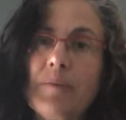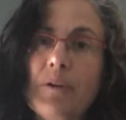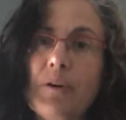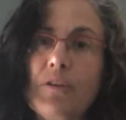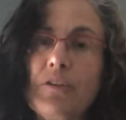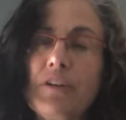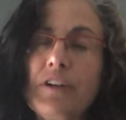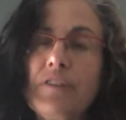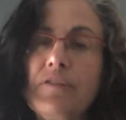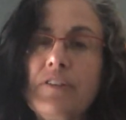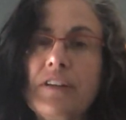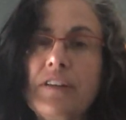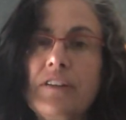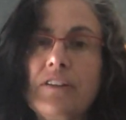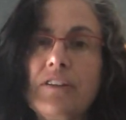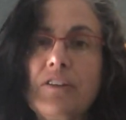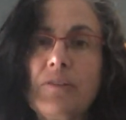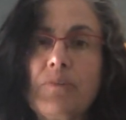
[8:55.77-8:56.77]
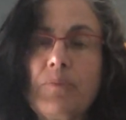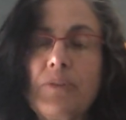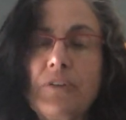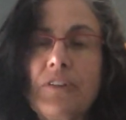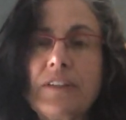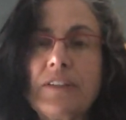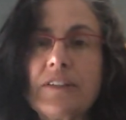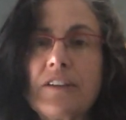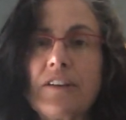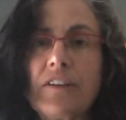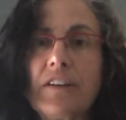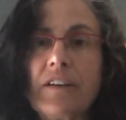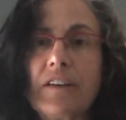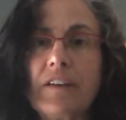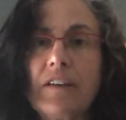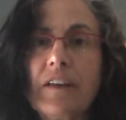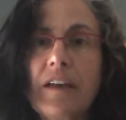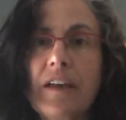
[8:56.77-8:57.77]
Or even, you know, put this on
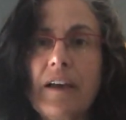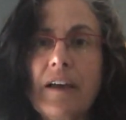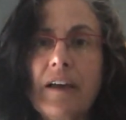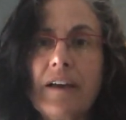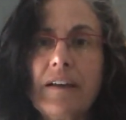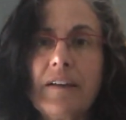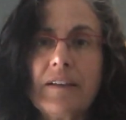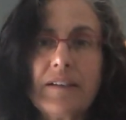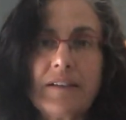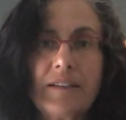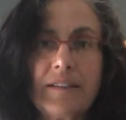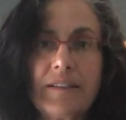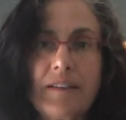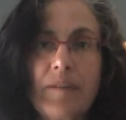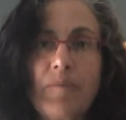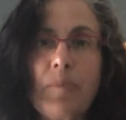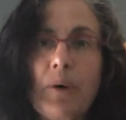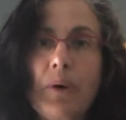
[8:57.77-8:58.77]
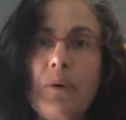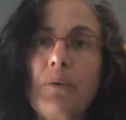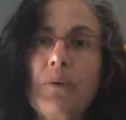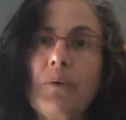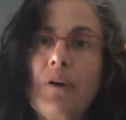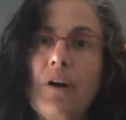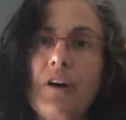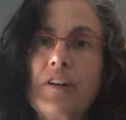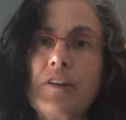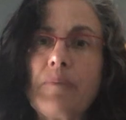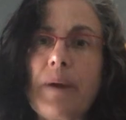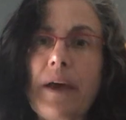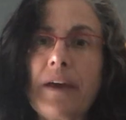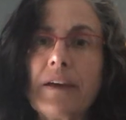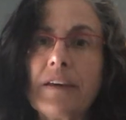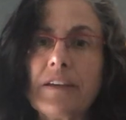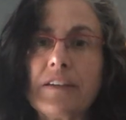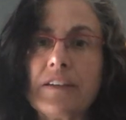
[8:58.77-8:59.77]
as a bow on a
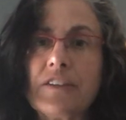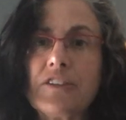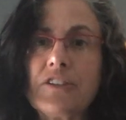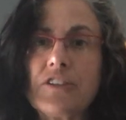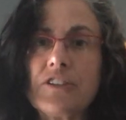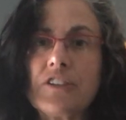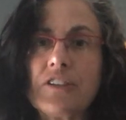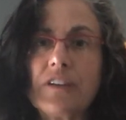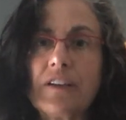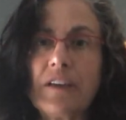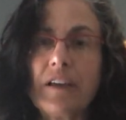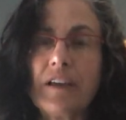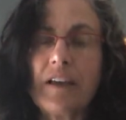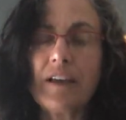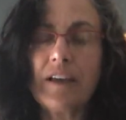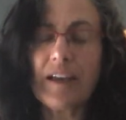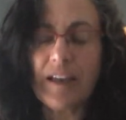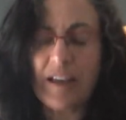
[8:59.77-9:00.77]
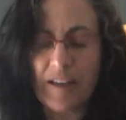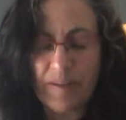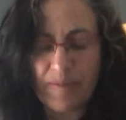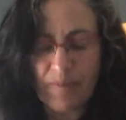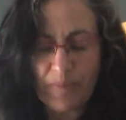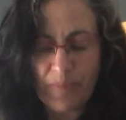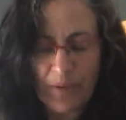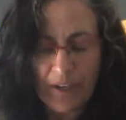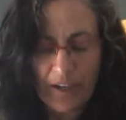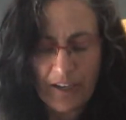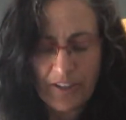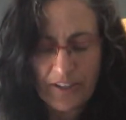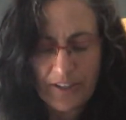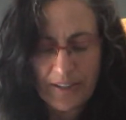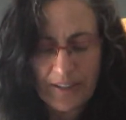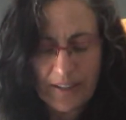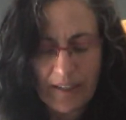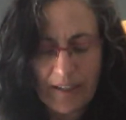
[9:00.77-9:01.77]
package. But
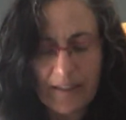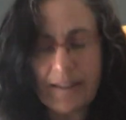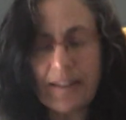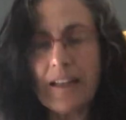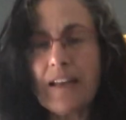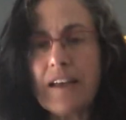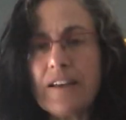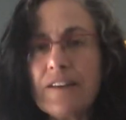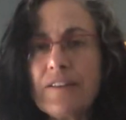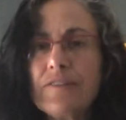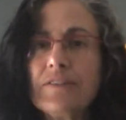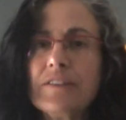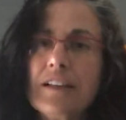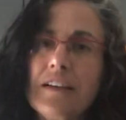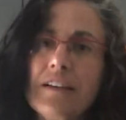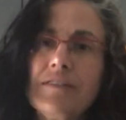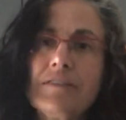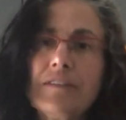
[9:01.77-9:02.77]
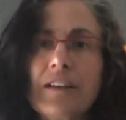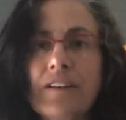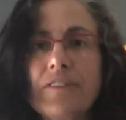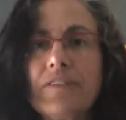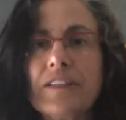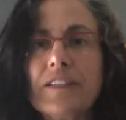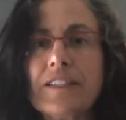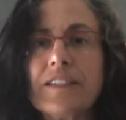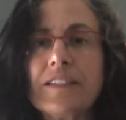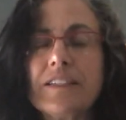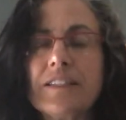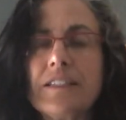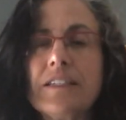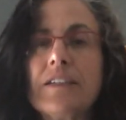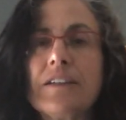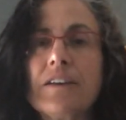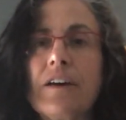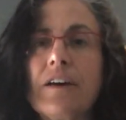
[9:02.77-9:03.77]
I love, love, love this
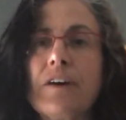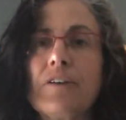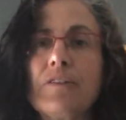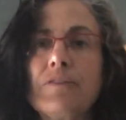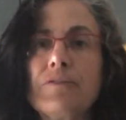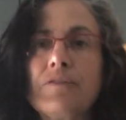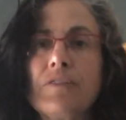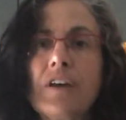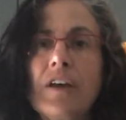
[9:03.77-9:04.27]
idea of